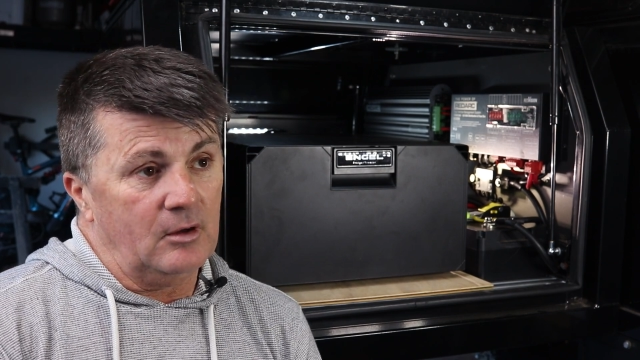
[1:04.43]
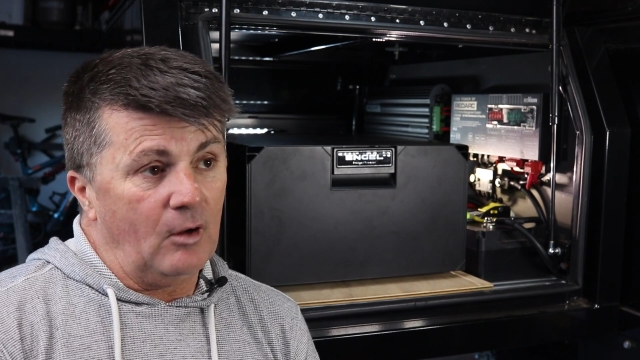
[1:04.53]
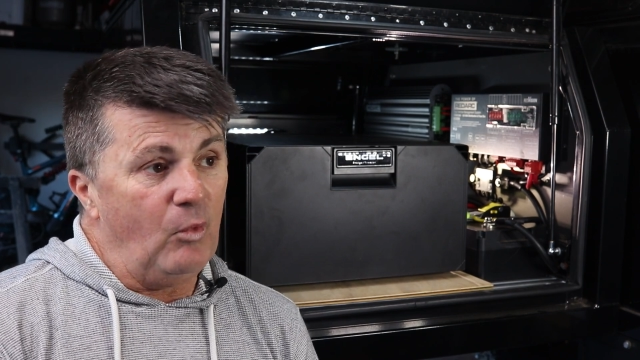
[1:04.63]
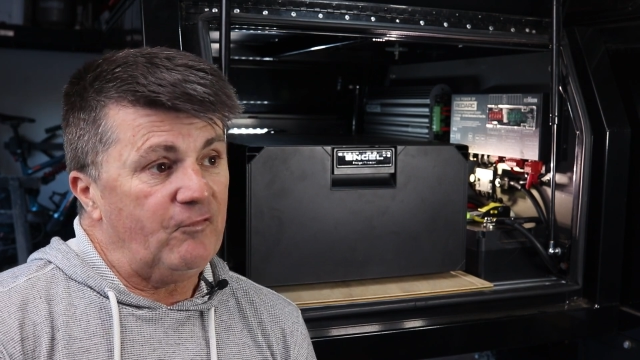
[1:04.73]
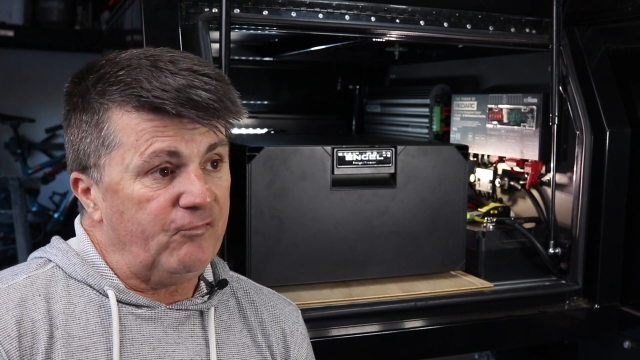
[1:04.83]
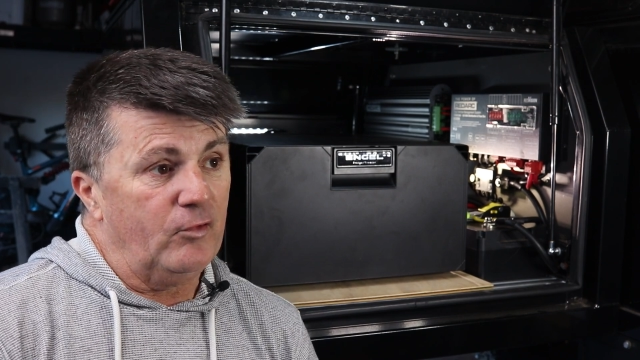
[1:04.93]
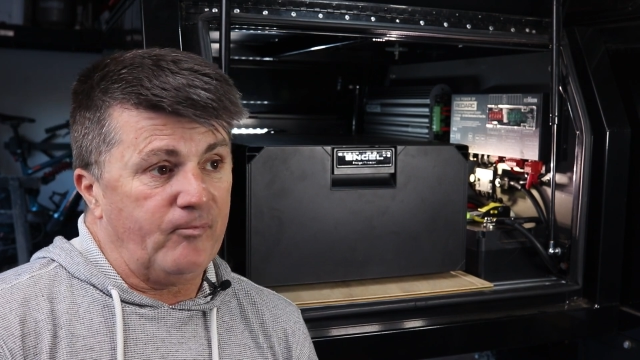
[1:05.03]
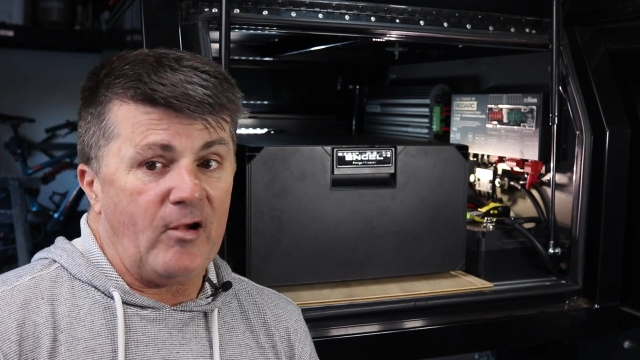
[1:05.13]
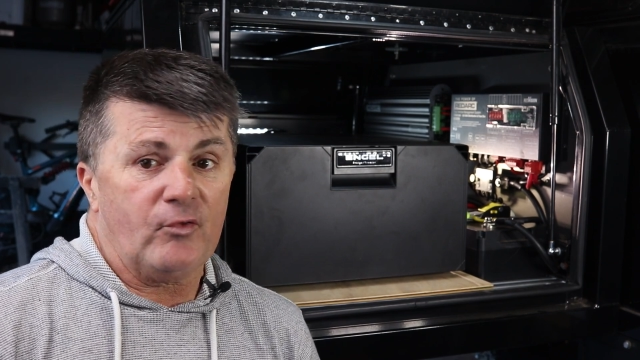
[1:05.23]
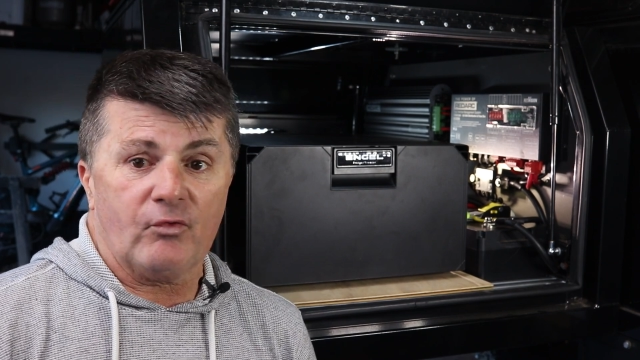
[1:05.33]
I went through the
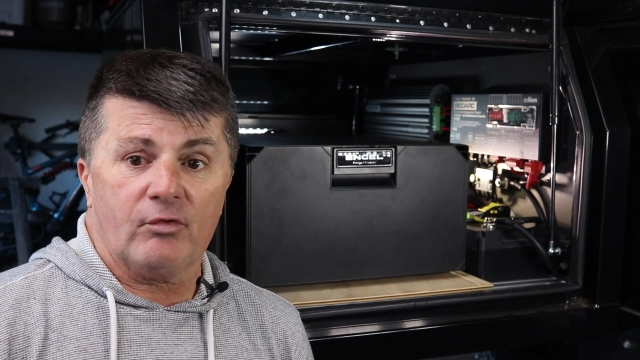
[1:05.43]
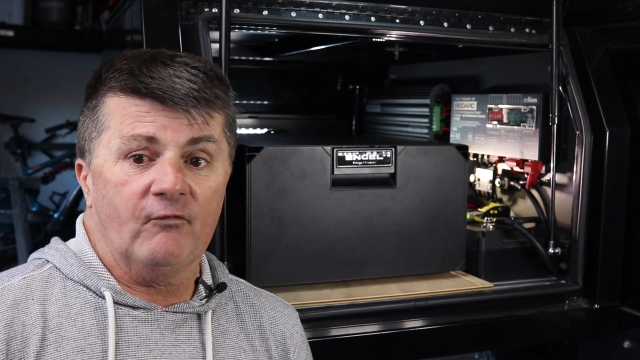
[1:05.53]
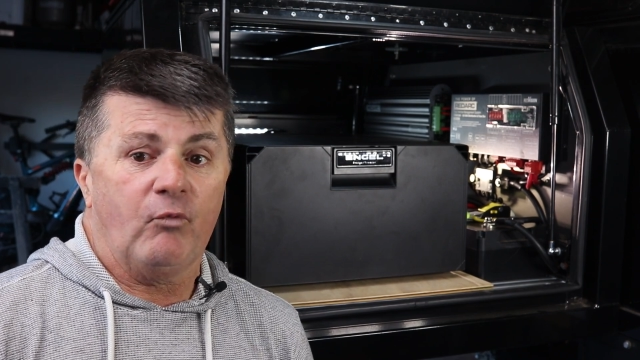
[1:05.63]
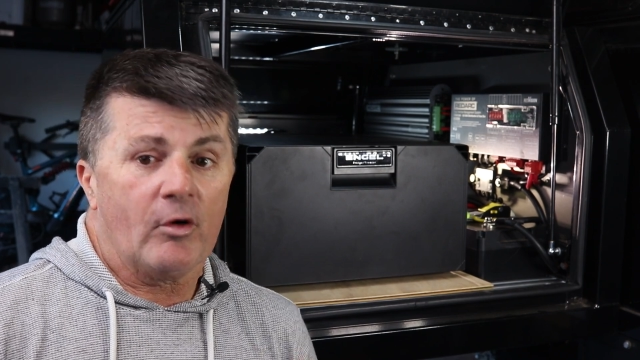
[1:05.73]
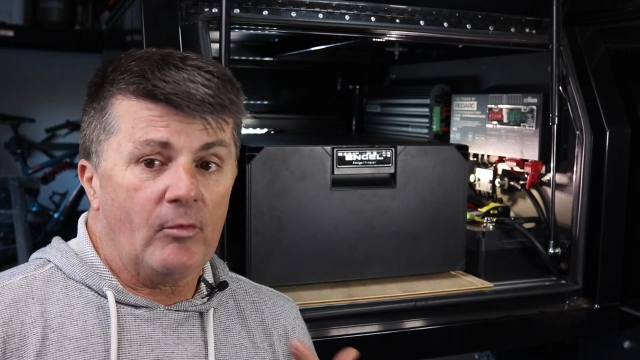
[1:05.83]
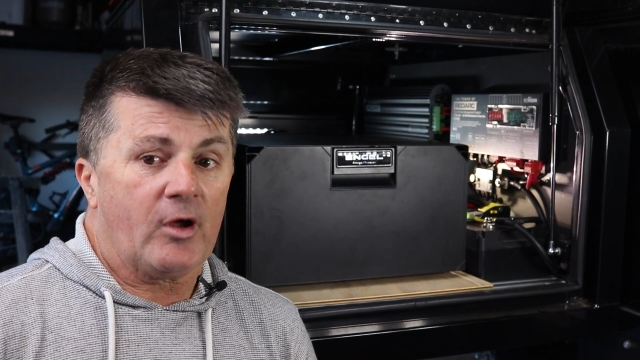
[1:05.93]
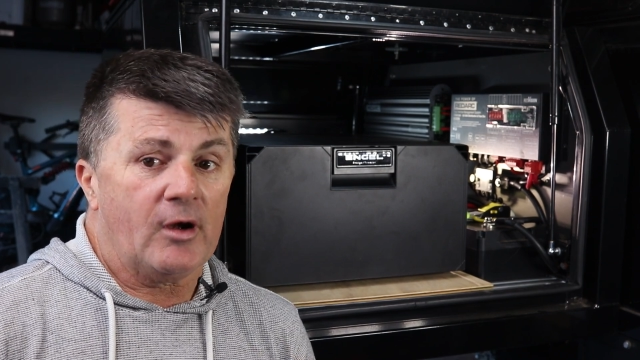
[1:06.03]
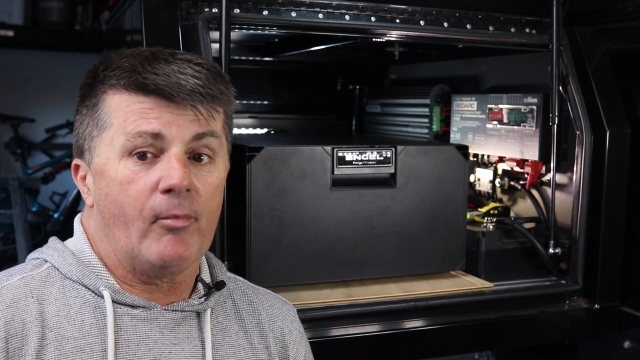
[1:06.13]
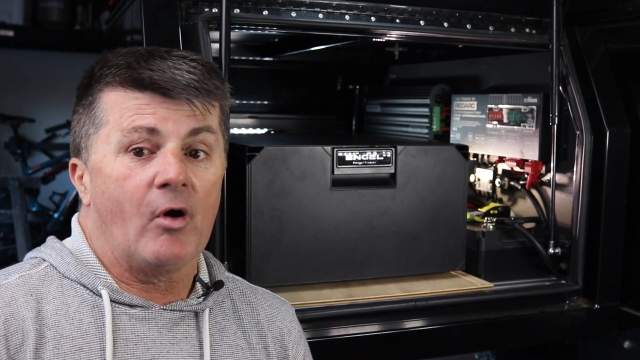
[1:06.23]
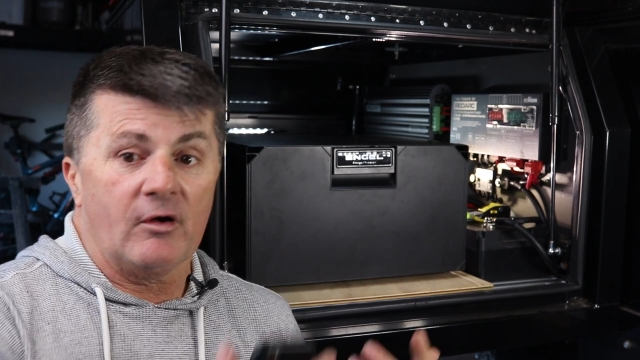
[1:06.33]
process of what am I going
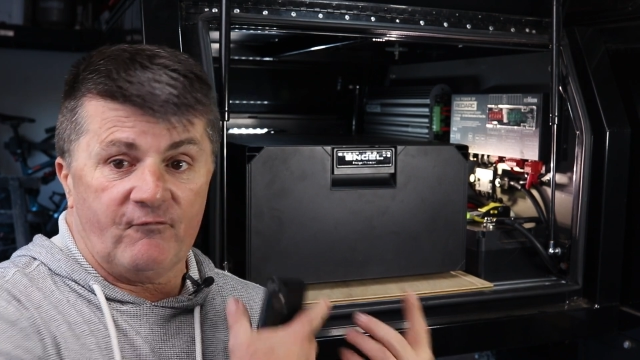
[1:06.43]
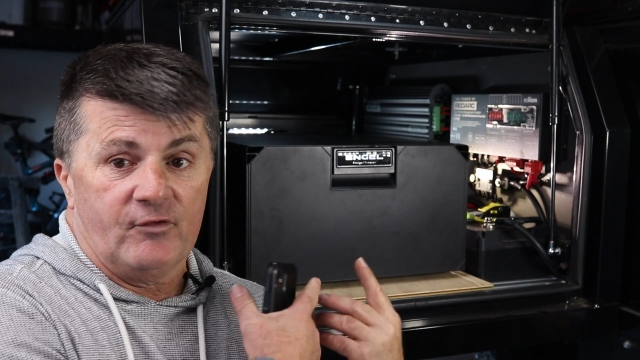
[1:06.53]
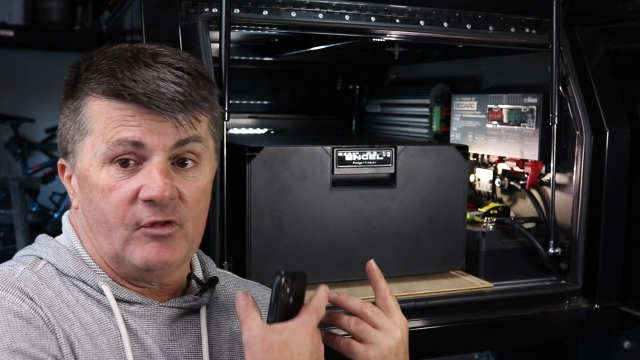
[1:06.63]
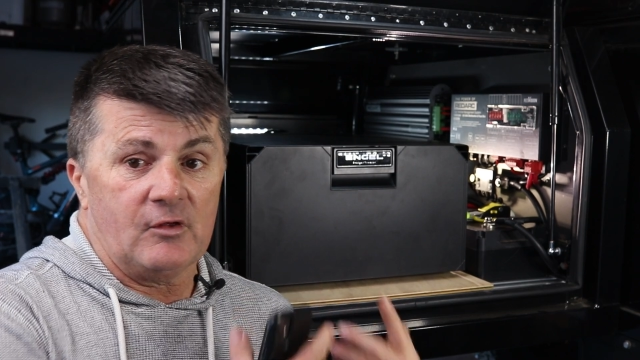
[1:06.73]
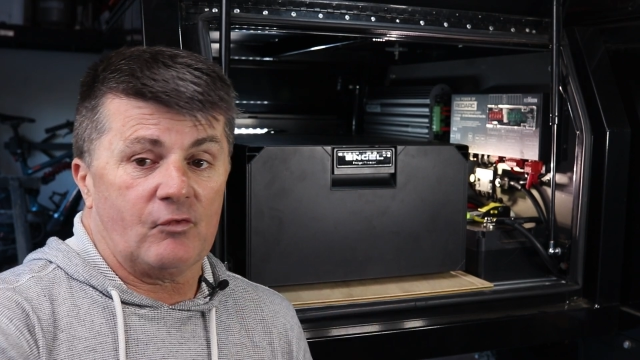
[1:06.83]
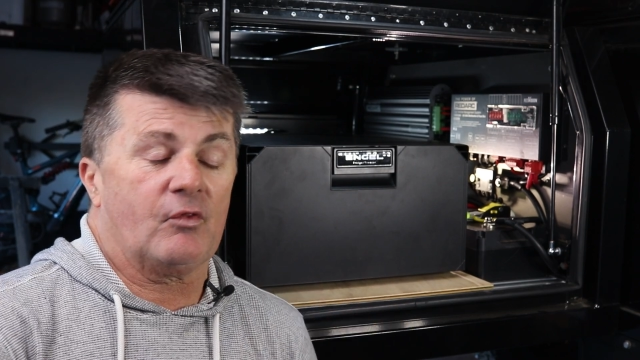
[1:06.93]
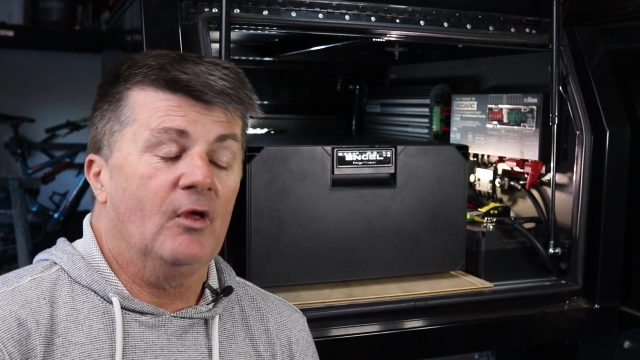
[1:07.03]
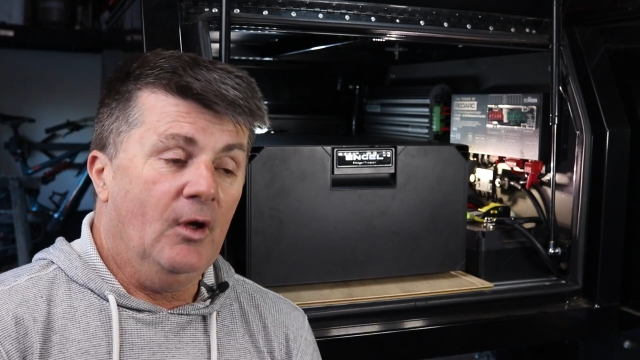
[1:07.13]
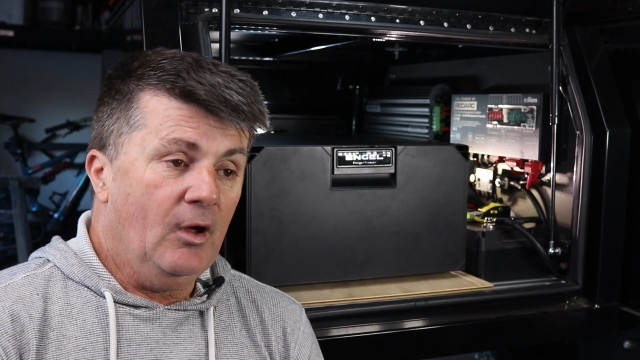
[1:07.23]
to buy for this.